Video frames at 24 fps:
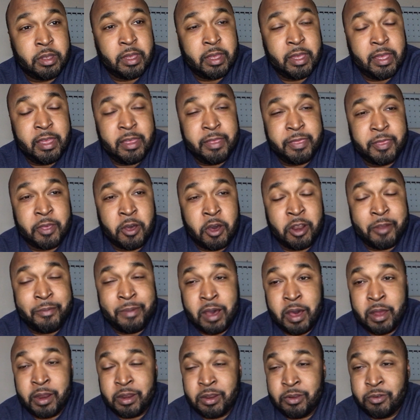he thought
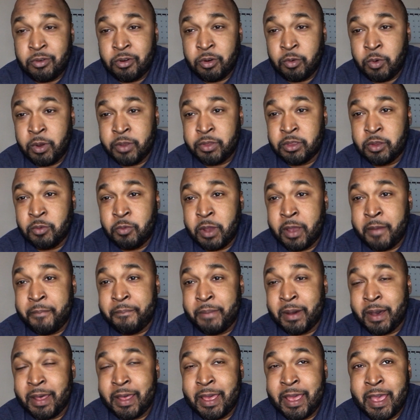about it, or what the
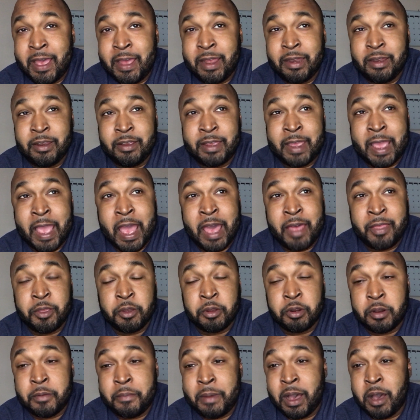webbot had
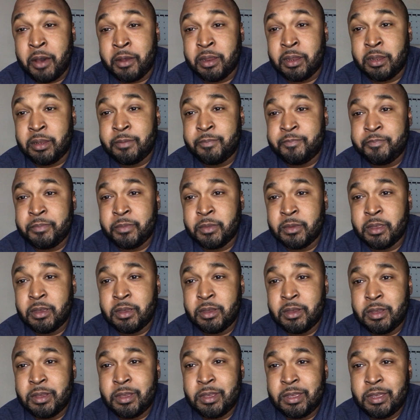gathered about it.
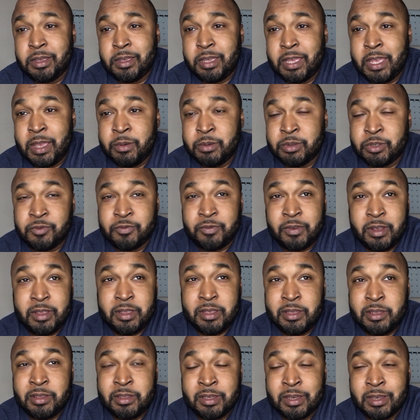It was
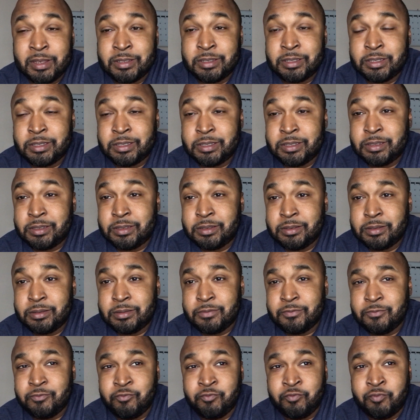really just
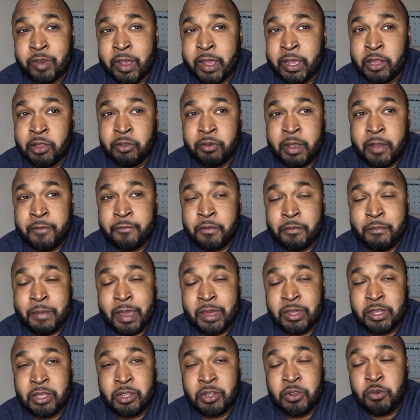regular
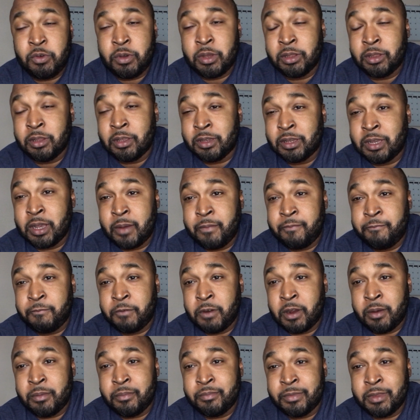information you could look up
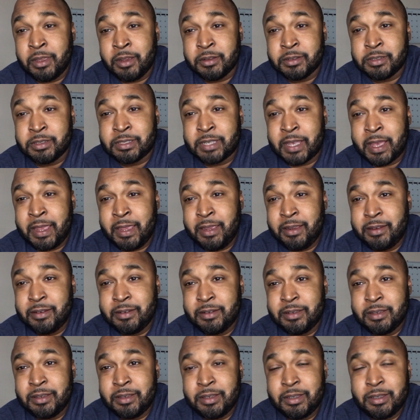from their site.
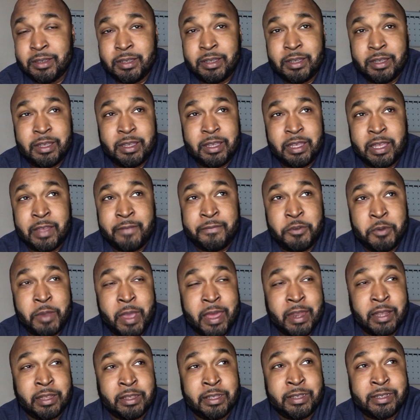If you
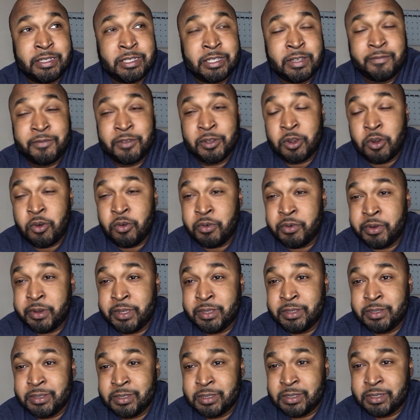had a list of the
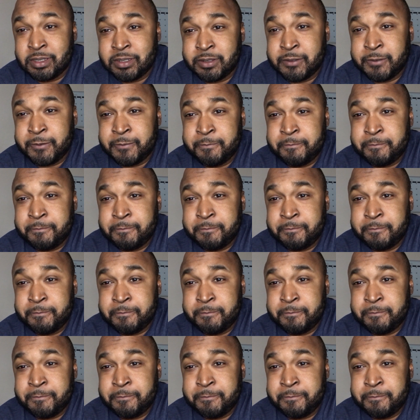coins